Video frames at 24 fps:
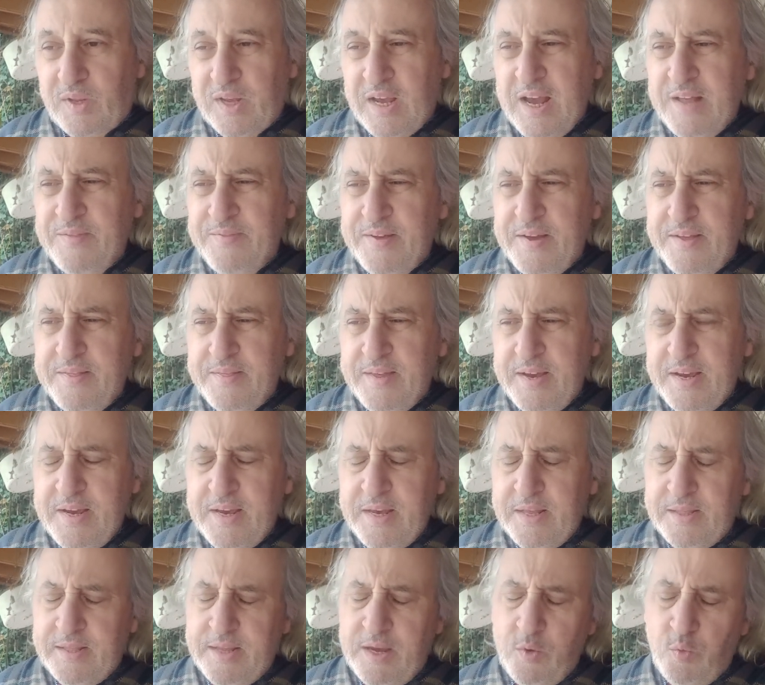And then
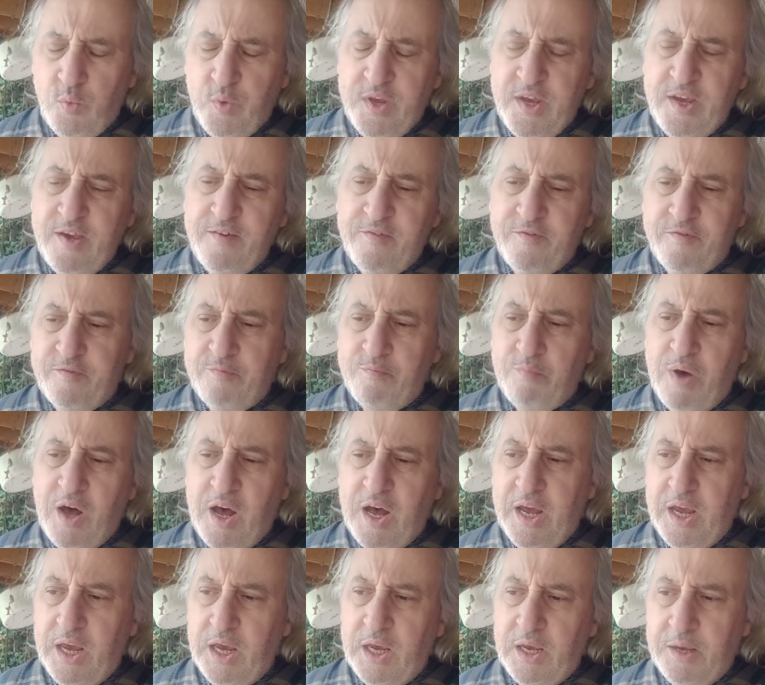they weave
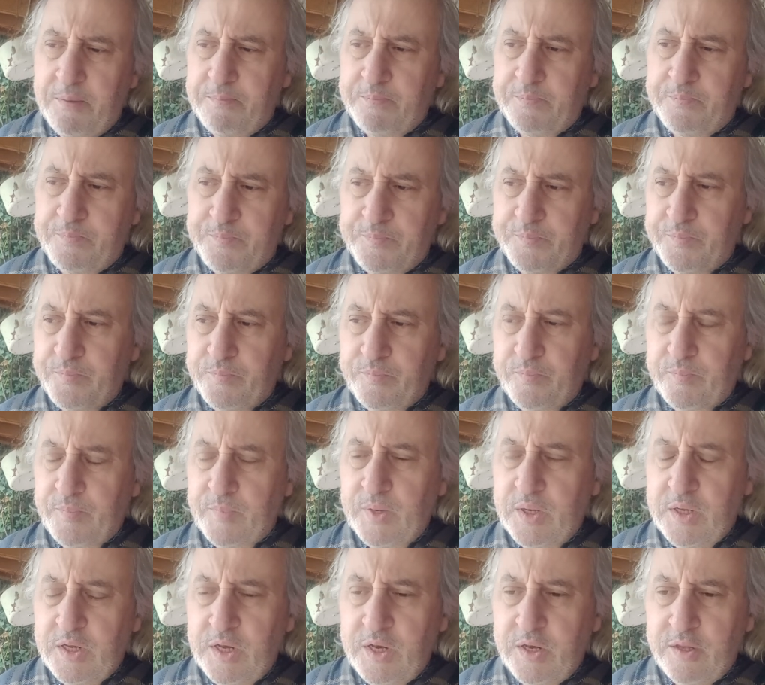
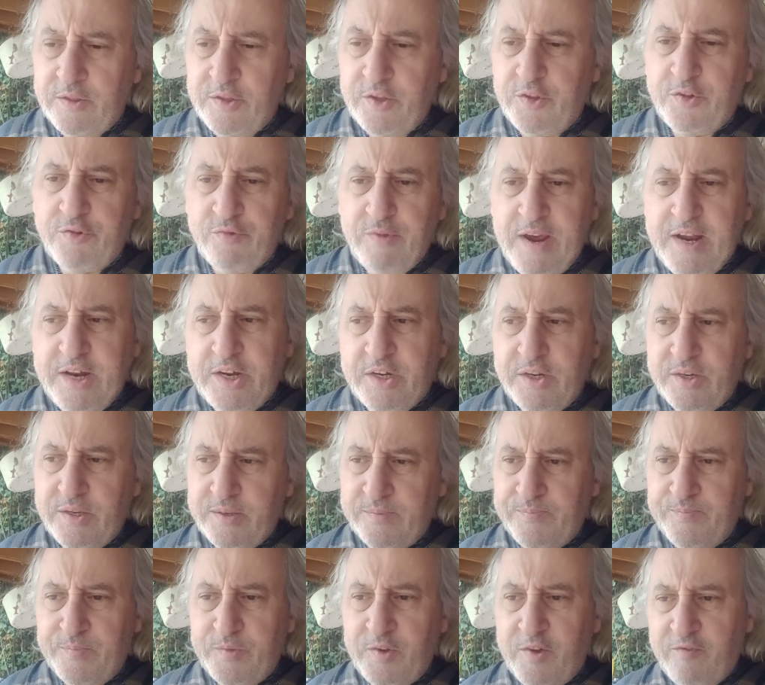the thread
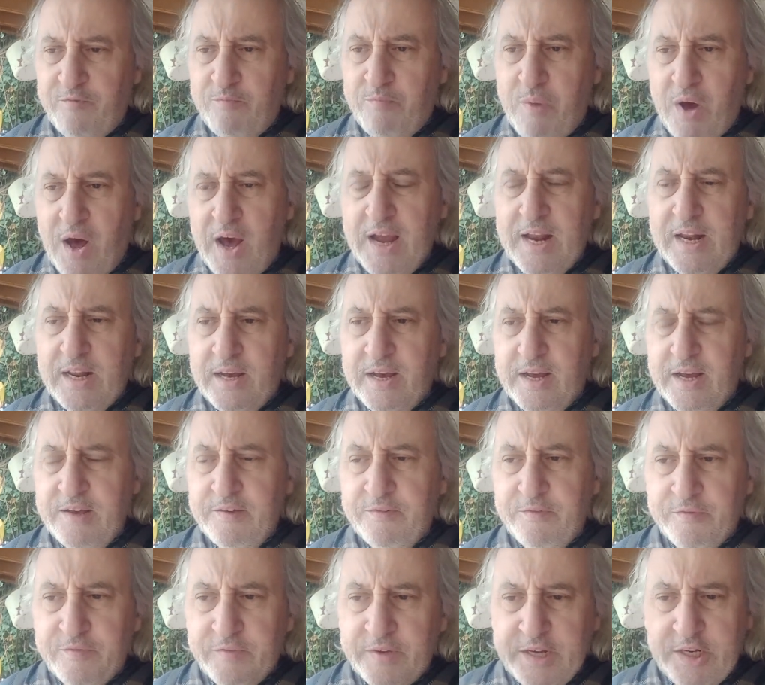of my
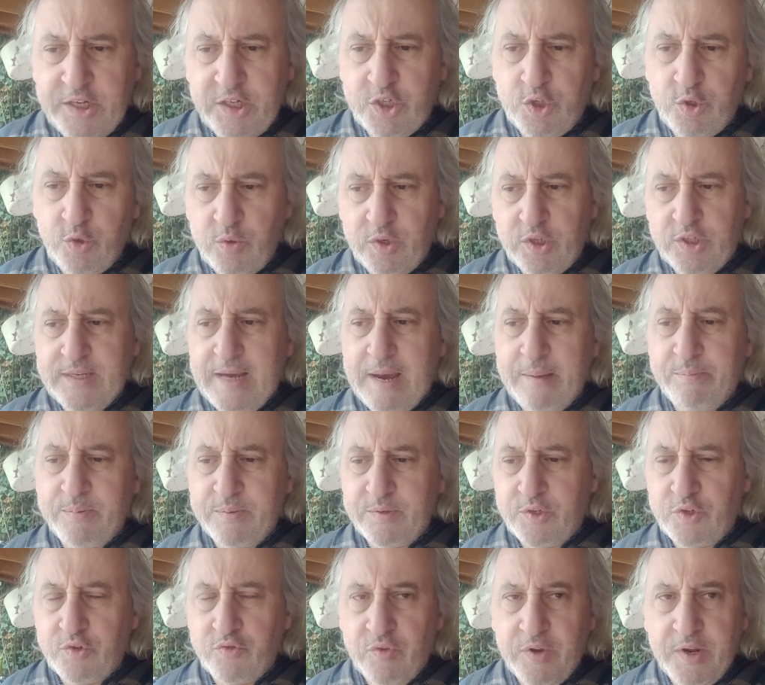life into a
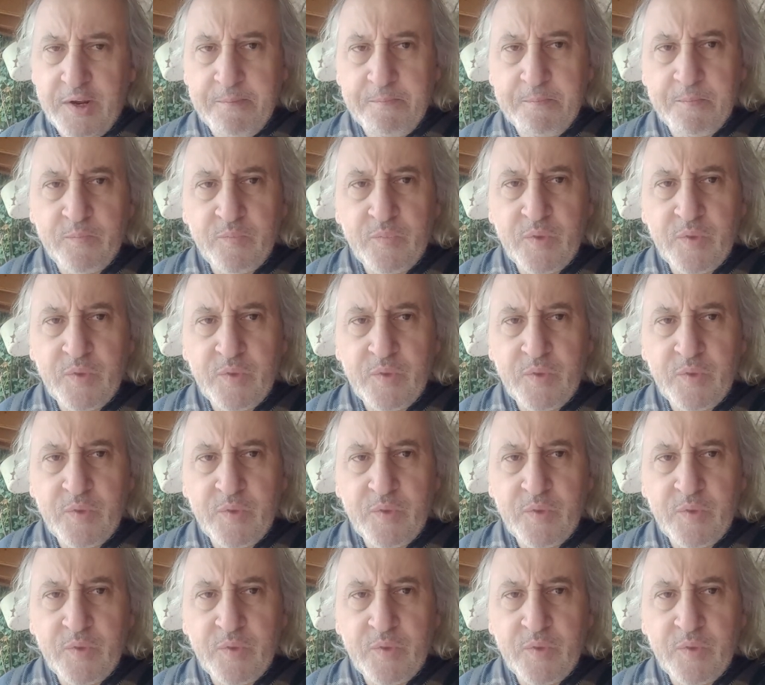tapestry,